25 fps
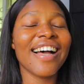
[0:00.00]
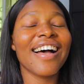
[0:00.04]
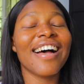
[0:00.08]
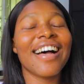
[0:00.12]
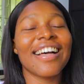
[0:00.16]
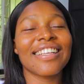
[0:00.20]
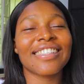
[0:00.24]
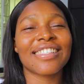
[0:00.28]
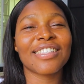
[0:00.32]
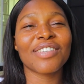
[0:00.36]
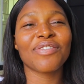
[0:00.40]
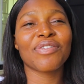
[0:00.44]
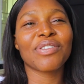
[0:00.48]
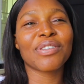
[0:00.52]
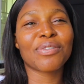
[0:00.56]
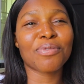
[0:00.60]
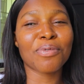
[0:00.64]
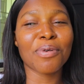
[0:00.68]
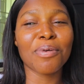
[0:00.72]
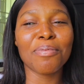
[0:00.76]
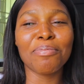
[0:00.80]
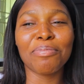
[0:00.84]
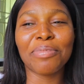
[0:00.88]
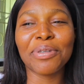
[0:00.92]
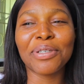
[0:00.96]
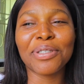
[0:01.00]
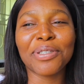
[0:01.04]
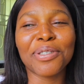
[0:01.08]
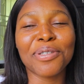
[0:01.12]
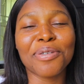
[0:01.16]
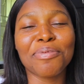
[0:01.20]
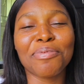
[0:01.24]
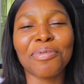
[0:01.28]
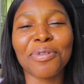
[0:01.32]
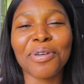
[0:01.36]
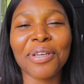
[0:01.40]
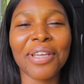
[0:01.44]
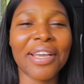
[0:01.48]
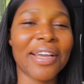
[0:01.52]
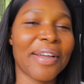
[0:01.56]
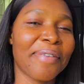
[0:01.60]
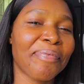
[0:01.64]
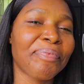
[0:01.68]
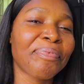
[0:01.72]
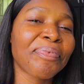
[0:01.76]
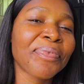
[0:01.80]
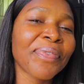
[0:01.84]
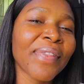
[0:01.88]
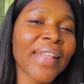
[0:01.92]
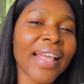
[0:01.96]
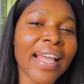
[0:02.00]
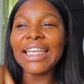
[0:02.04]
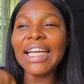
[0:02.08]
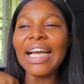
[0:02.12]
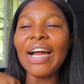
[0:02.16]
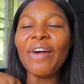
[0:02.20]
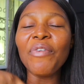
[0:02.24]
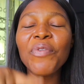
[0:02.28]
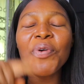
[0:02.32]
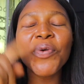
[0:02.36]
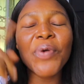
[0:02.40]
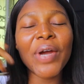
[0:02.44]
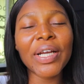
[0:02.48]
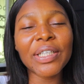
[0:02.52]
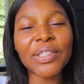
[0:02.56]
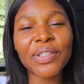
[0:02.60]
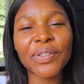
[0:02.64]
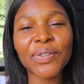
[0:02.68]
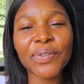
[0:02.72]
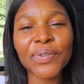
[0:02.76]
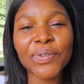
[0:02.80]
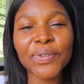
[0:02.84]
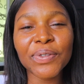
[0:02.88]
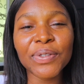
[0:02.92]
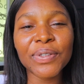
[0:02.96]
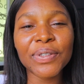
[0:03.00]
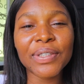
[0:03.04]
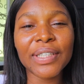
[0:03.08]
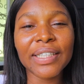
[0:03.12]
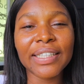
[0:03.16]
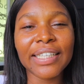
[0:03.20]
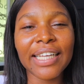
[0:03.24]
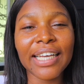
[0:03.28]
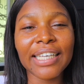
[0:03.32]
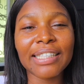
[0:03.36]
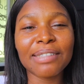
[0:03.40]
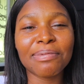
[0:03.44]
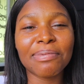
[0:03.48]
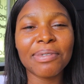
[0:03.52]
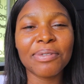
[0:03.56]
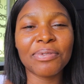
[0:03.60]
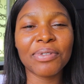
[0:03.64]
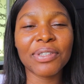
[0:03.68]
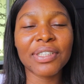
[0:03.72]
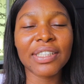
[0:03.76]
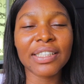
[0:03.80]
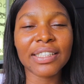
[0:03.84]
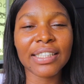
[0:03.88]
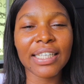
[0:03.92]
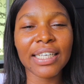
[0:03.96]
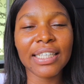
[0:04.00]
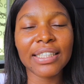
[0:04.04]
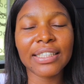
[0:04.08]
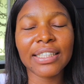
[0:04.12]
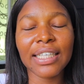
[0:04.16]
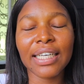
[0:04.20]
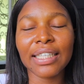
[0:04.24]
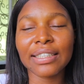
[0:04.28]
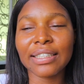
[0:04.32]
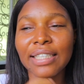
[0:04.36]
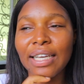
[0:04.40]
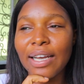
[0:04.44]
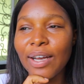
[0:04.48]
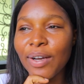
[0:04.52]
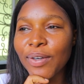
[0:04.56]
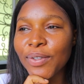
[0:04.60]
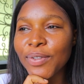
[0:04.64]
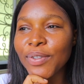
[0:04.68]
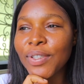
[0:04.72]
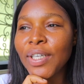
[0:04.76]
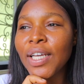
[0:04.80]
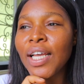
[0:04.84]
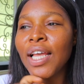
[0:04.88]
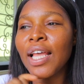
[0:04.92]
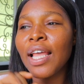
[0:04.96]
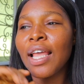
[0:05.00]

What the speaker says: As if it's one big deal, but yeah. We went to the next place, which is Asia Town.